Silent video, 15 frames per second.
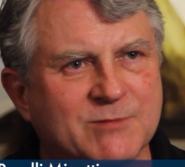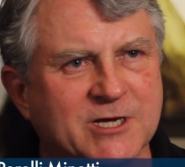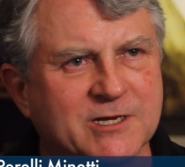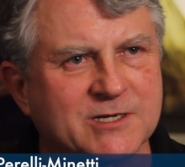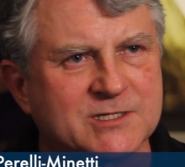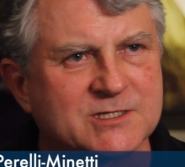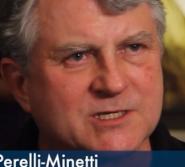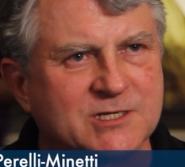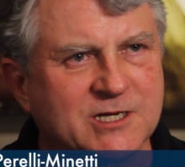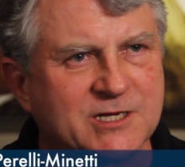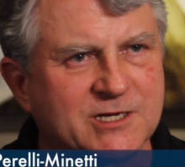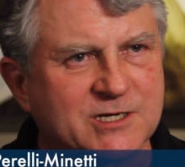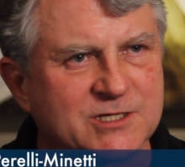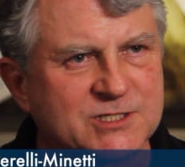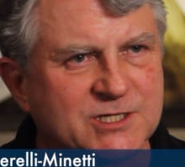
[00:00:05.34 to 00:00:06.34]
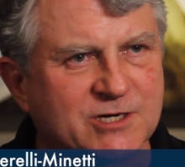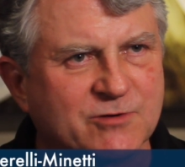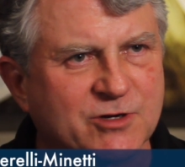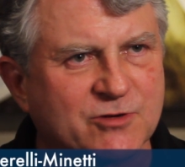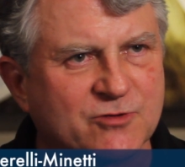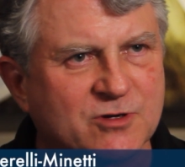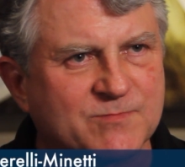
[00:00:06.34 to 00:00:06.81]
manage the data
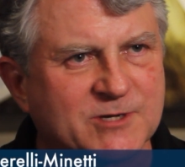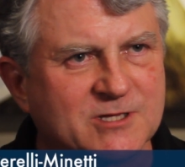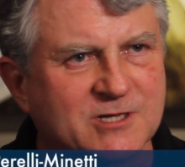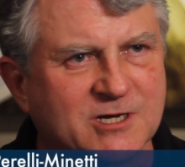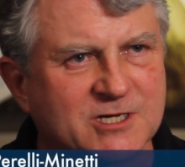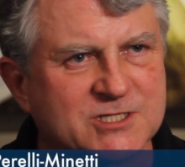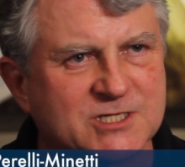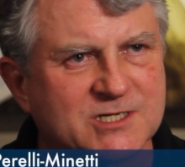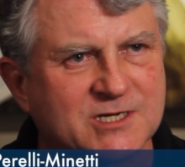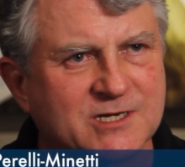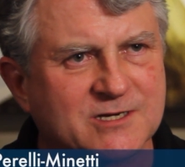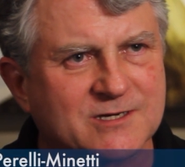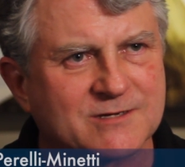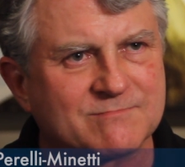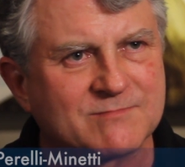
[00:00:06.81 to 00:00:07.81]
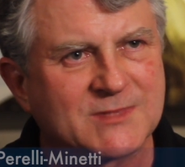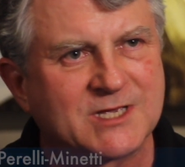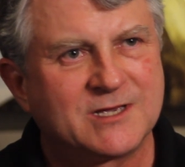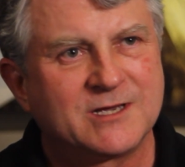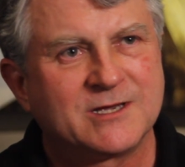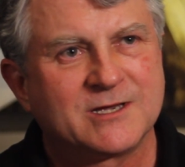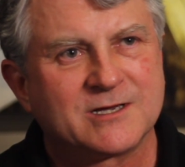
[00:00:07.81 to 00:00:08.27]
engineering group at Logitech.
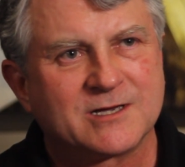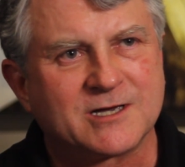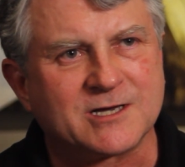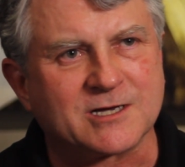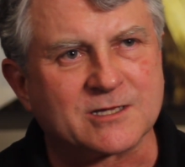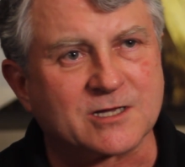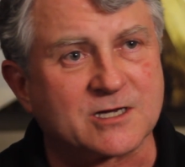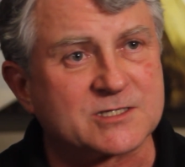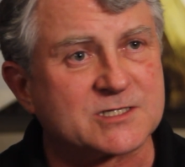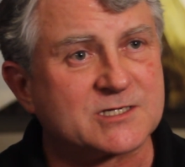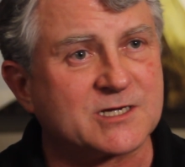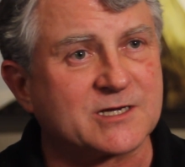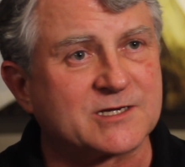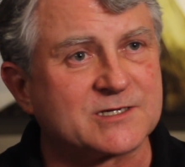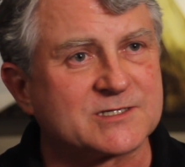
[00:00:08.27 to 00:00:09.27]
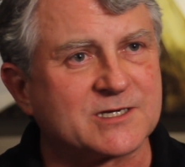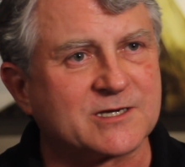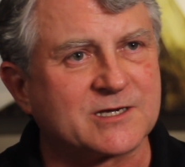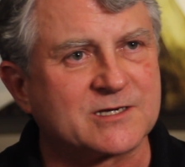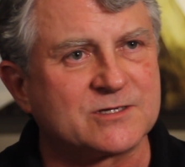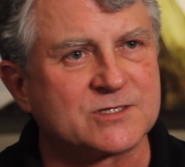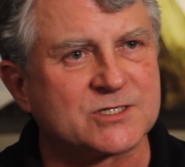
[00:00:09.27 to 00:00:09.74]
Uh, Logitech is
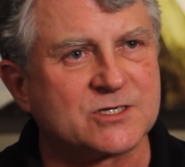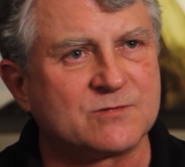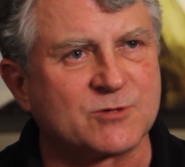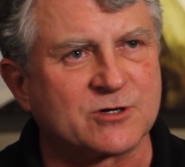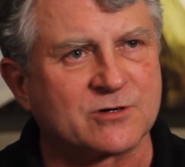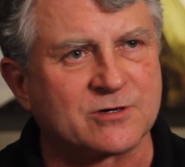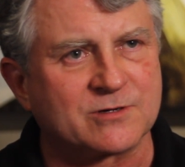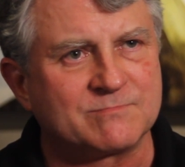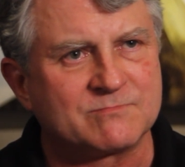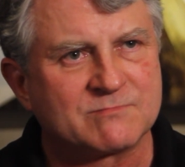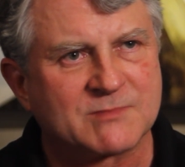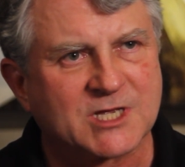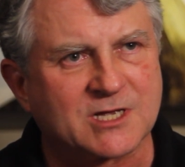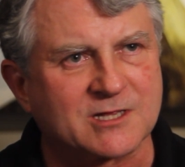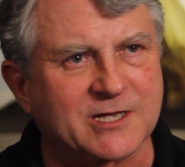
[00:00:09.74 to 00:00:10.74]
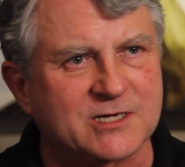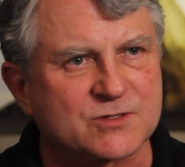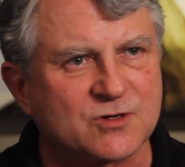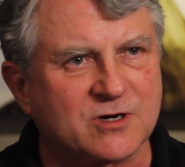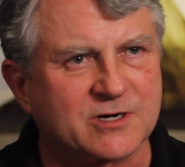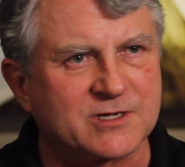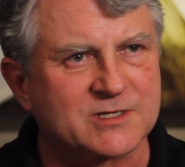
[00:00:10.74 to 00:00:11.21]
a consumer
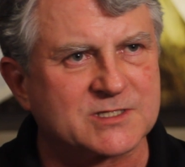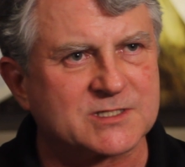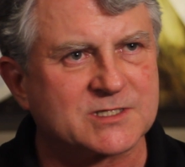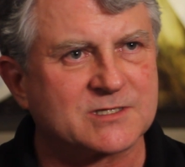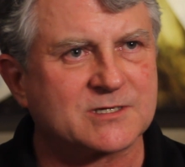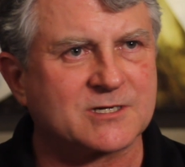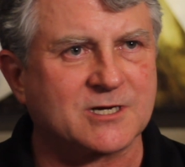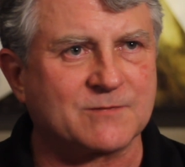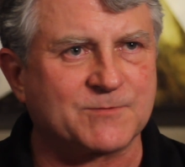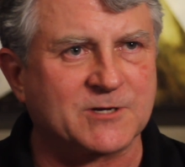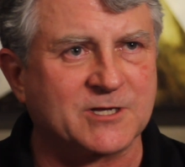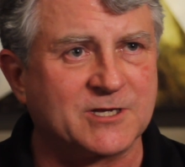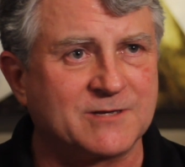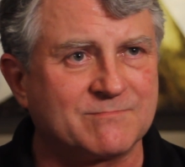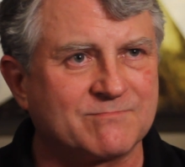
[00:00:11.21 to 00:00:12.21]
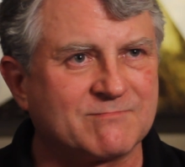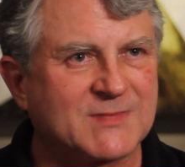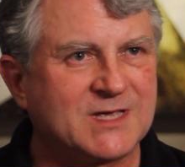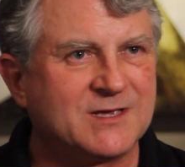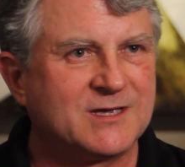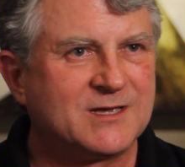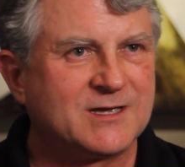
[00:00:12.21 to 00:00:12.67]
electronics company.
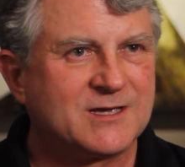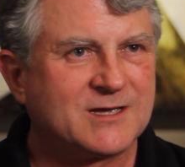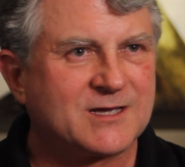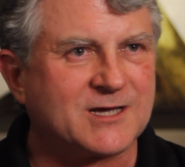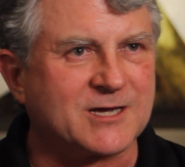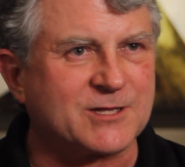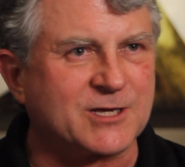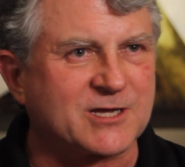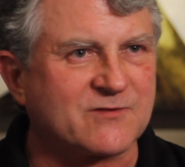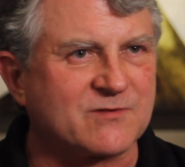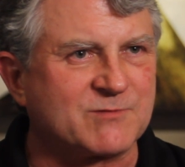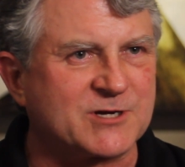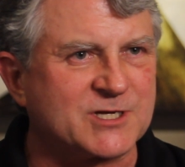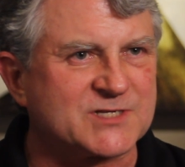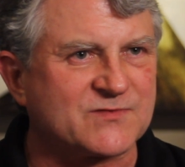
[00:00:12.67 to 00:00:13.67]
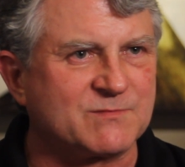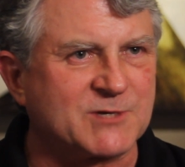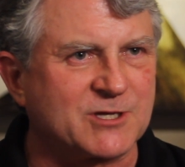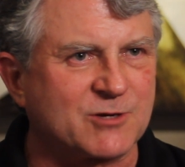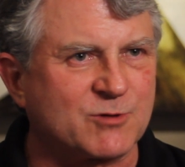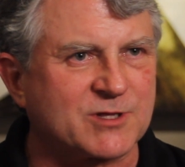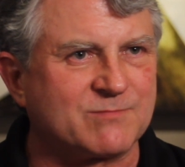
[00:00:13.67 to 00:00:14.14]
I think everybody's
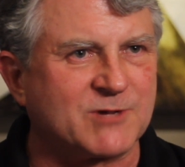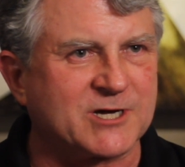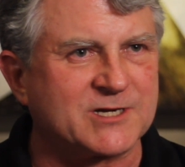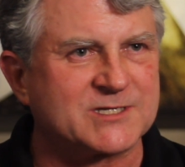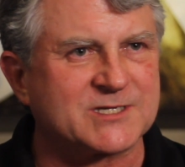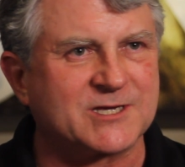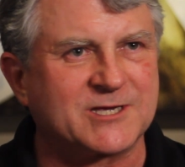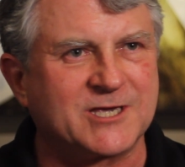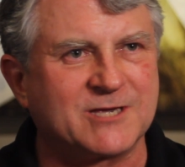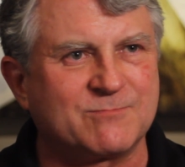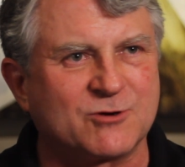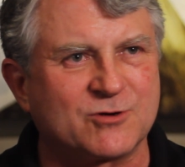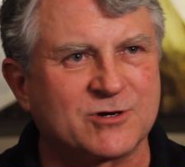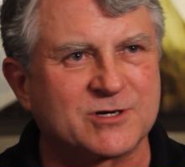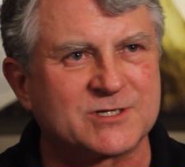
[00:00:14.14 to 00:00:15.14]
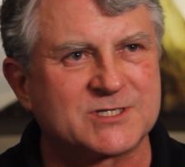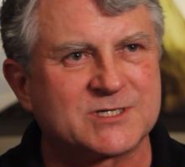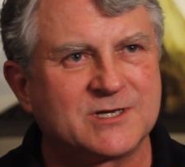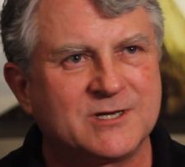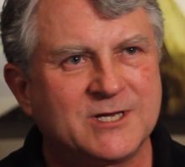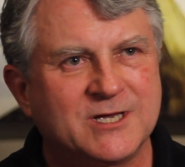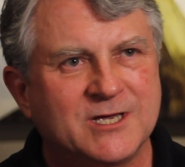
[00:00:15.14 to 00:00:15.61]
familiar with mice and keyboards,
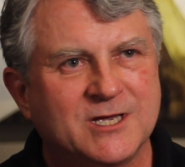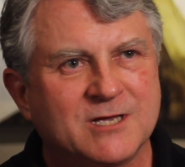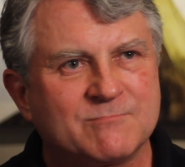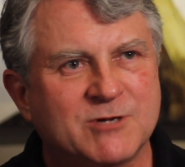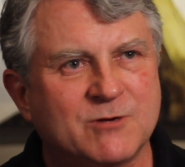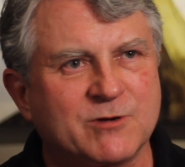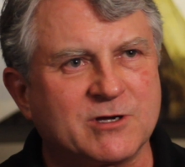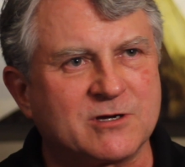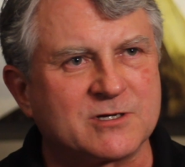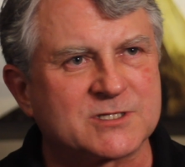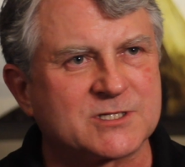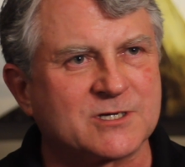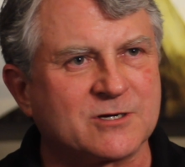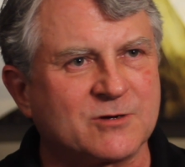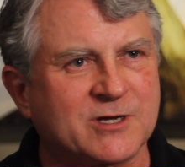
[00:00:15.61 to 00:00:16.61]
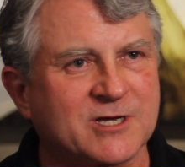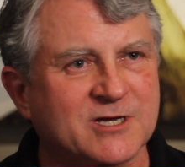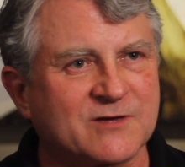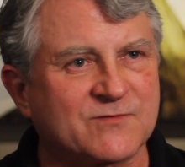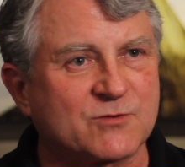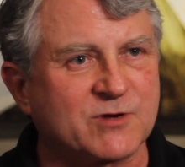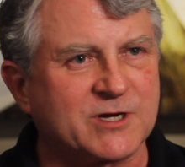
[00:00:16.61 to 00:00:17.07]
but we also
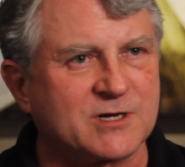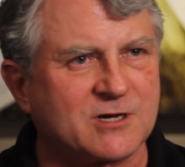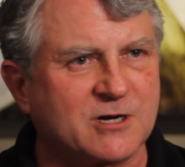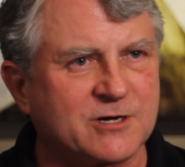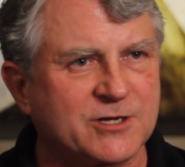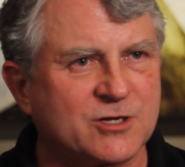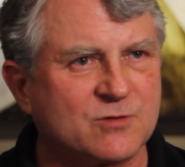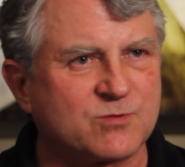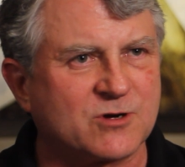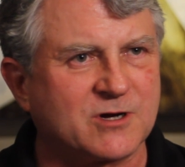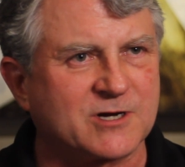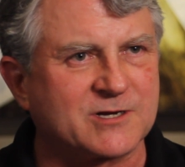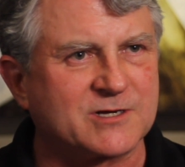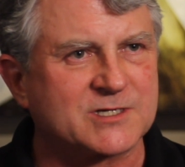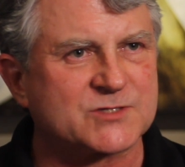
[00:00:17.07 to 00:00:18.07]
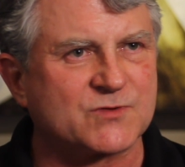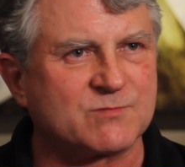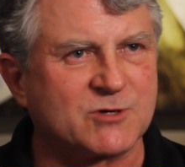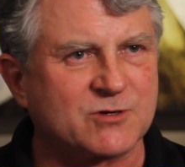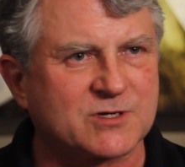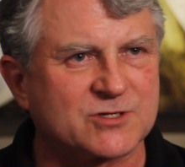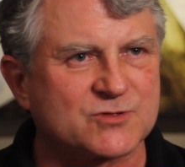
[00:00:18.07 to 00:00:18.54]
have great audio products,
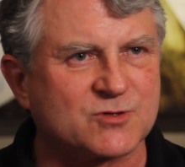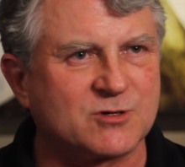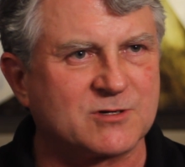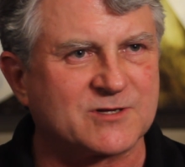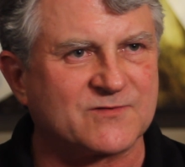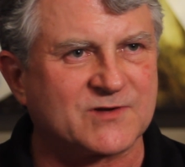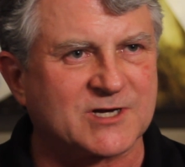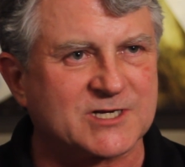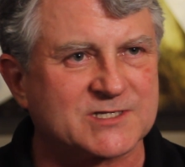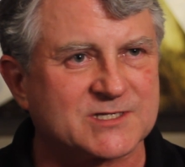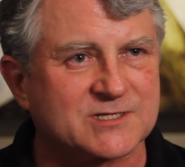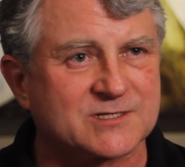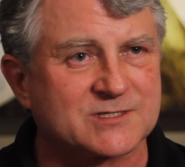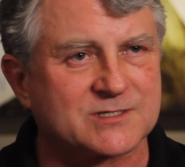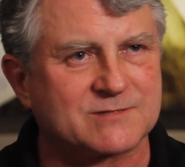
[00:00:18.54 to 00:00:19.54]
remote control devices,